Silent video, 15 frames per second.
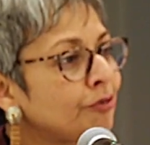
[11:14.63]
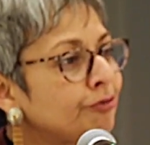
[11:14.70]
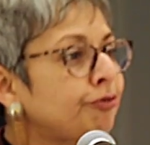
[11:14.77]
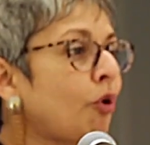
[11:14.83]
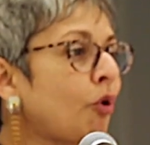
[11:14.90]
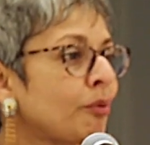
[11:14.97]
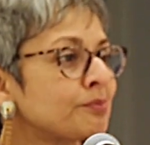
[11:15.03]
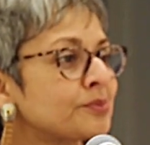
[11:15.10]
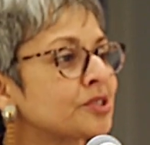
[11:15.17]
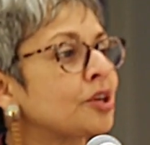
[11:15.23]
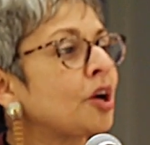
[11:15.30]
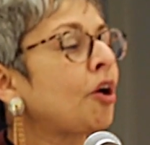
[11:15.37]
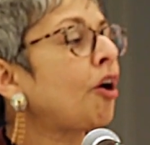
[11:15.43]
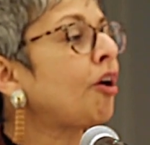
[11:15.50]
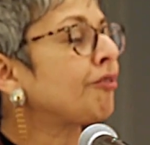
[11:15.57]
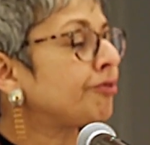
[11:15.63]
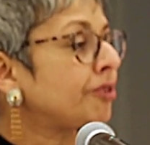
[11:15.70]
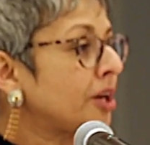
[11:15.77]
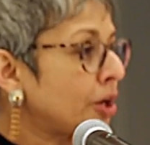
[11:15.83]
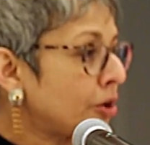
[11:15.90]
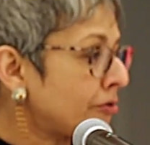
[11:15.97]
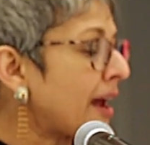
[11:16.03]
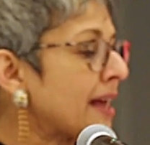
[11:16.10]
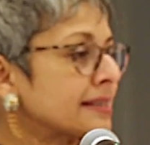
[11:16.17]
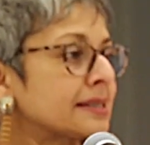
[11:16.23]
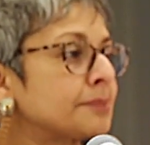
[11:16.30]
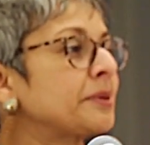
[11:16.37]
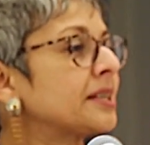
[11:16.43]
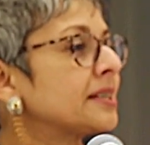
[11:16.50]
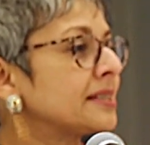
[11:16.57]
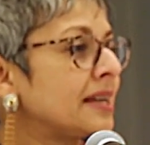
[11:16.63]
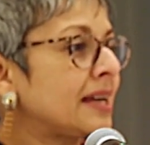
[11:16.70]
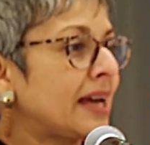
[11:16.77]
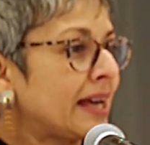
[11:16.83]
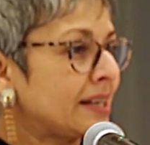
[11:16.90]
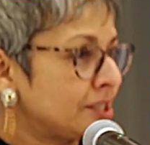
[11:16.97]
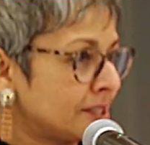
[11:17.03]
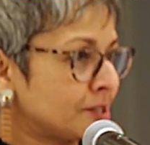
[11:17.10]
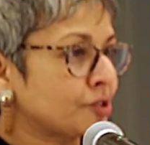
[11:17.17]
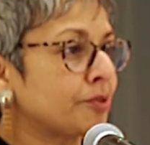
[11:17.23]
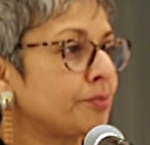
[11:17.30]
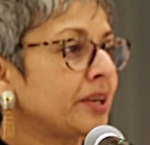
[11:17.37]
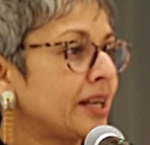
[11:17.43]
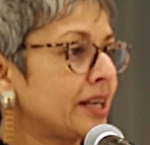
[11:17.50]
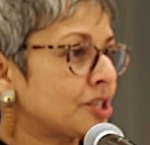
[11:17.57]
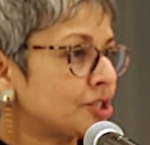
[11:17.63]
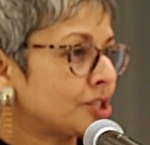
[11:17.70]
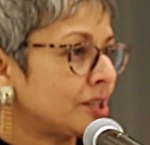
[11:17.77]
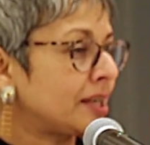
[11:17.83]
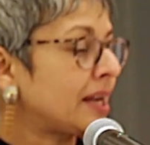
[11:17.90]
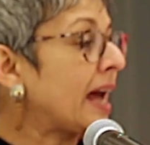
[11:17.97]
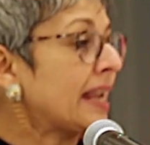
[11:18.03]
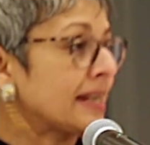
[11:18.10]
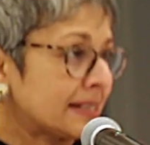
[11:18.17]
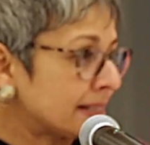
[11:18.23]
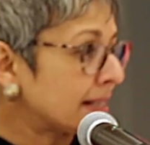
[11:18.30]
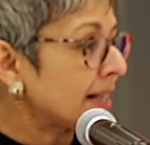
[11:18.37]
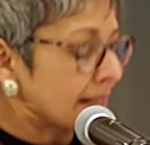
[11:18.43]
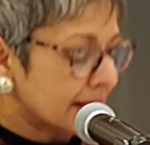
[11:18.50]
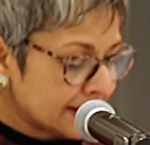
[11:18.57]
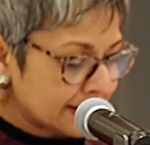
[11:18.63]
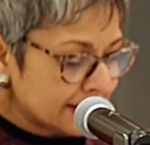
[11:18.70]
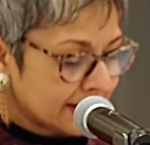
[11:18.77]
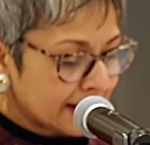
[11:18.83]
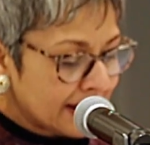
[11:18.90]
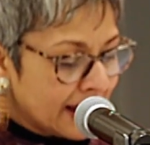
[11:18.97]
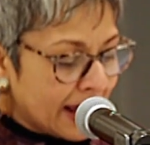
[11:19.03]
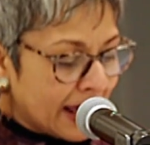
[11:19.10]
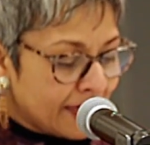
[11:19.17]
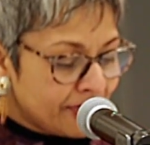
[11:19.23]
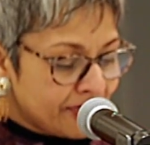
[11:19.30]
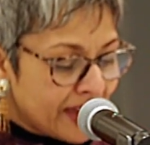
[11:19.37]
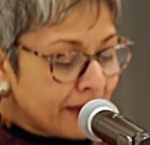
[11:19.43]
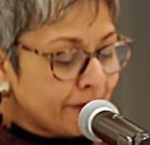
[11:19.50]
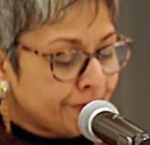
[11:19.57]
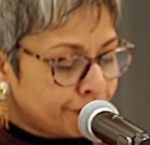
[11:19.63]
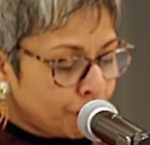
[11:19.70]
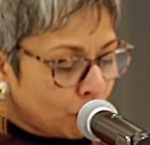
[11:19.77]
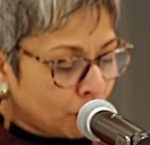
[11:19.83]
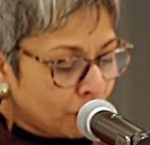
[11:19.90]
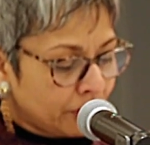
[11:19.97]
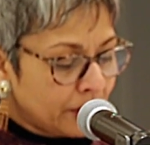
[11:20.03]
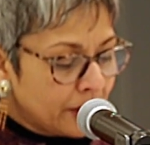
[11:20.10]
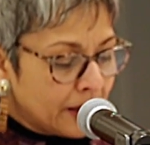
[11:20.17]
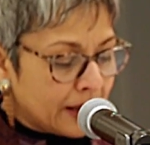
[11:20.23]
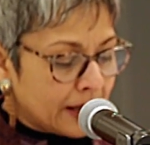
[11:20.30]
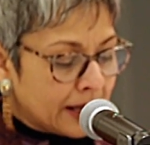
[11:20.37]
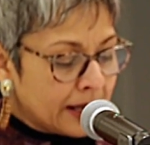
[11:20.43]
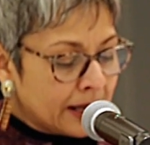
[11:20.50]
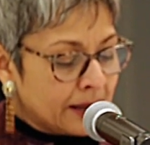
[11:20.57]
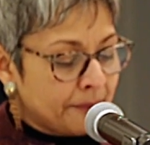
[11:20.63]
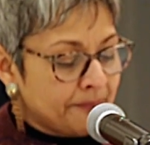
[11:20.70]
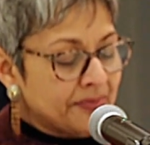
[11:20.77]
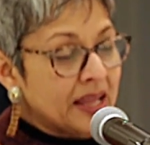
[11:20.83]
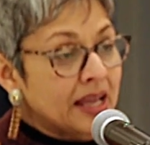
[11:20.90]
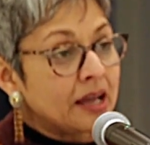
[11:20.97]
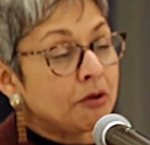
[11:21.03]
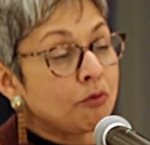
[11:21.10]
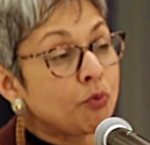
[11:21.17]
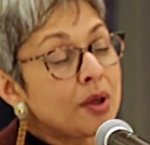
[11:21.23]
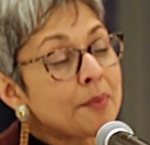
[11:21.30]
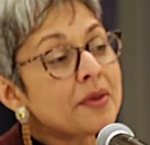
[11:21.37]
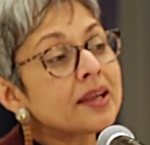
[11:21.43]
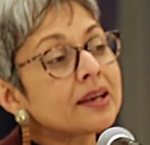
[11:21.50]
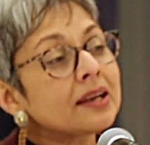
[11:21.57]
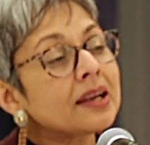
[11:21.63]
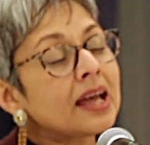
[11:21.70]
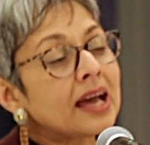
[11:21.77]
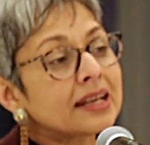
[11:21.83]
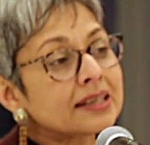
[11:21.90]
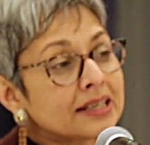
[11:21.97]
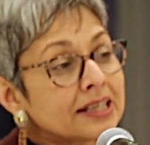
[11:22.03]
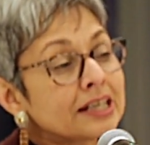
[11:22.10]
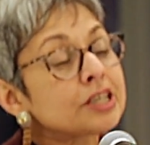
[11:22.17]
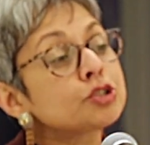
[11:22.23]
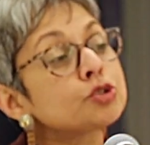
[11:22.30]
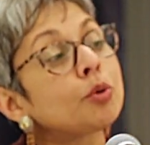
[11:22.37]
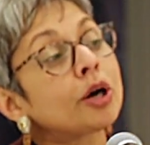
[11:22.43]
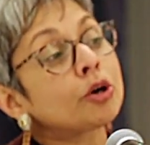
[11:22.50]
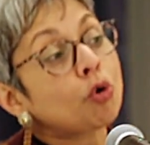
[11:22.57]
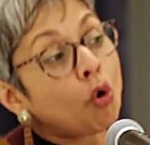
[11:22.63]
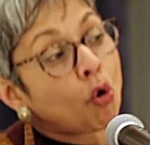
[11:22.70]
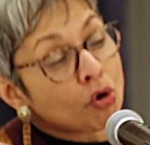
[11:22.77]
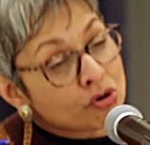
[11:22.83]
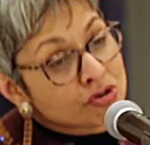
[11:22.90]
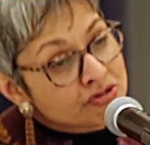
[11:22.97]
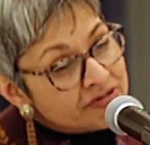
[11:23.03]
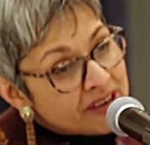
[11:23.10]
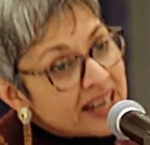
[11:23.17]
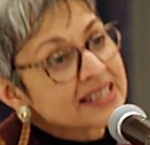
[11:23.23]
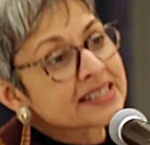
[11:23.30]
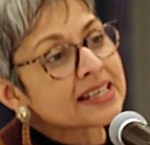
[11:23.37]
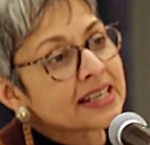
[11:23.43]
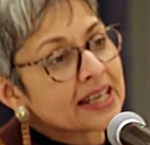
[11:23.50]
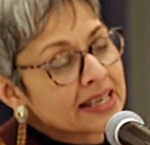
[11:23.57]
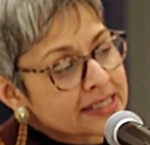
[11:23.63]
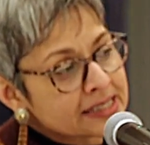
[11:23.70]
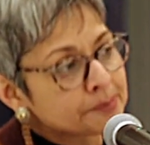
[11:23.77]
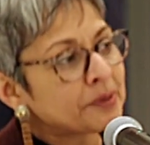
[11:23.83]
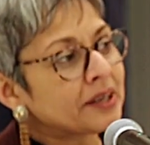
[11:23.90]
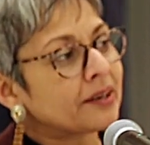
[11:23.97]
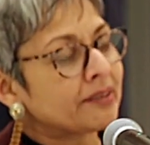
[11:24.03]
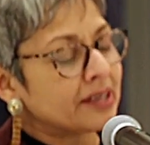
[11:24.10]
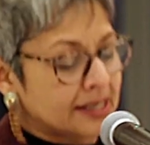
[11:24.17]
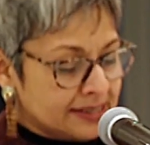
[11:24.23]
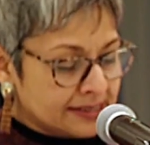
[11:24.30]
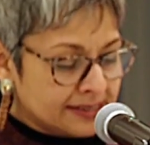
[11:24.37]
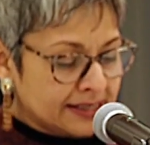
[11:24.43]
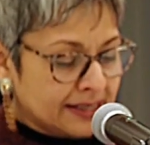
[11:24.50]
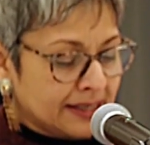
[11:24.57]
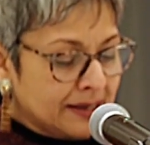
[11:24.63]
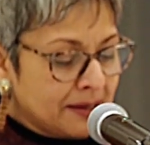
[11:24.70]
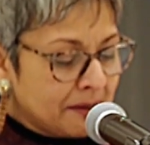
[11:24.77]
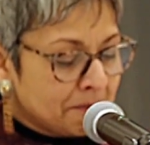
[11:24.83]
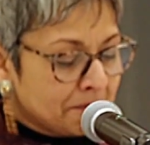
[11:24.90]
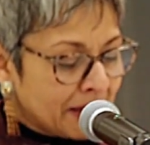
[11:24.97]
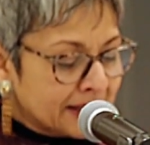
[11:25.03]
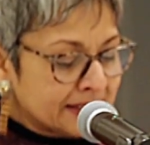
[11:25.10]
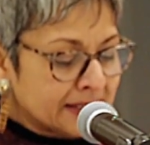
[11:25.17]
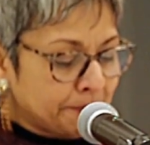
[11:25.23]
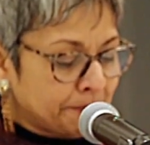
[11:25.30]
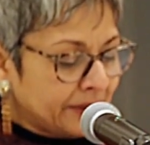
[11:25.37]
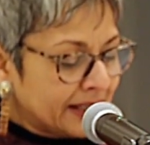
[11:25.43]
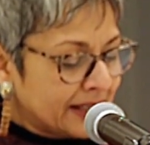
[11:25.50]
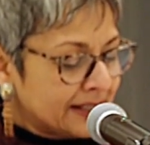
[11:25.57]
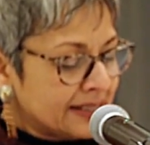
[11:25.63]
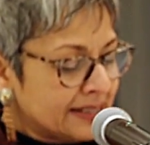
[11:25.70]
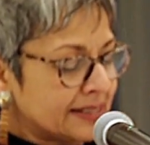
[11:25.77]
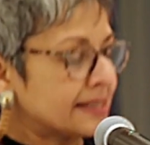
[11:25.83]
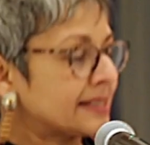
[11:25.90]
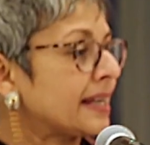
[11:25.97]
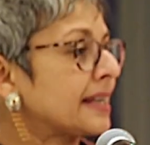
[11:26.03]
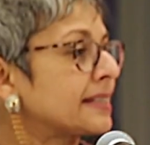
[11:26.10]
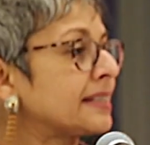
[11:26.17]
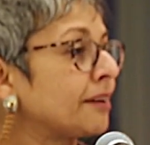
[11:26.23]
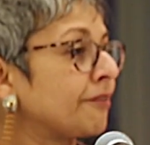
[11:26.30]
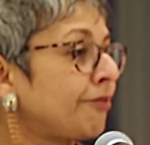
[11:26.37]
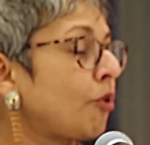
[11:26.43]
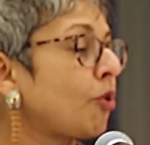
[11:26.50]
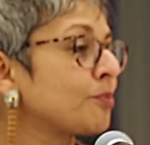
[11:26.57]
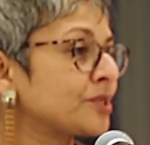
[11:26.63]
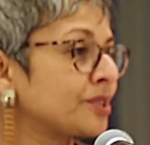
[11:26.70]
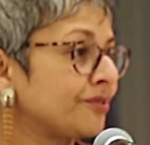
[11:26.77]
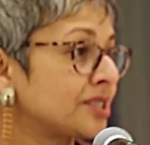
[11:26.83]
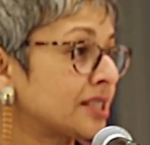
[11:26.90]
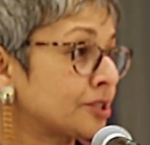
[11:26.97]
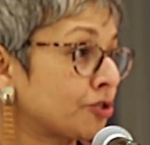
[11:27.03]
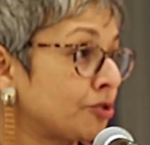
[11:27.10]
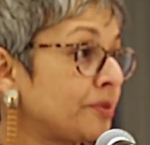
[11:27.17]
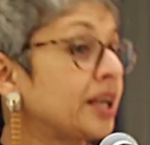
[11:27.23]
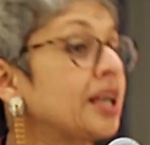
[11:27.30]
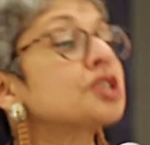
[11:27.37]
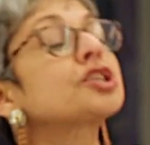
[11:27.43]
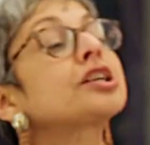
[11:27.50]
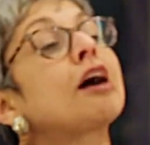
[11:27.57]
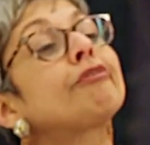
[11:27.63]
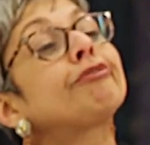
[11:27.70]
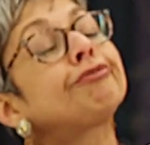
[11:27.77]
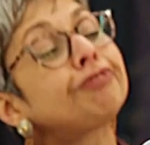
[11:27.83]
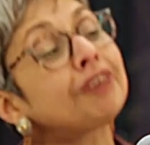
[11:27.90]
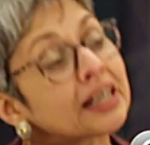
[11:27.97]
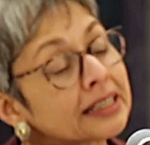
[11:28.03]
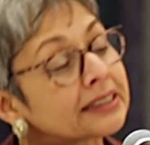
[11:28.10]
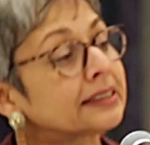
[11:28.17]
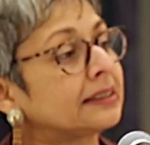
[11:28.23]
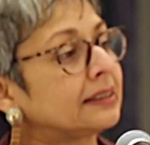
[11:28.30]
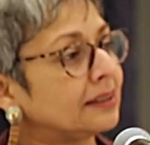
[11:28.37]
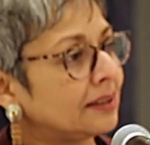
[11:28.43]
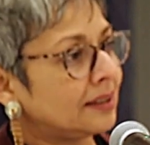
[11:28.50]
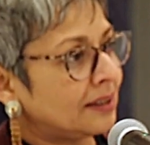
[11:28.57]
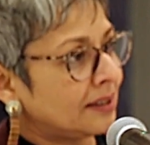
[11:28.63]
forms of harassment and discrimination and targeting. And therefore, women and girls who are already experiencing multiple and intersecting forms of discrimination are further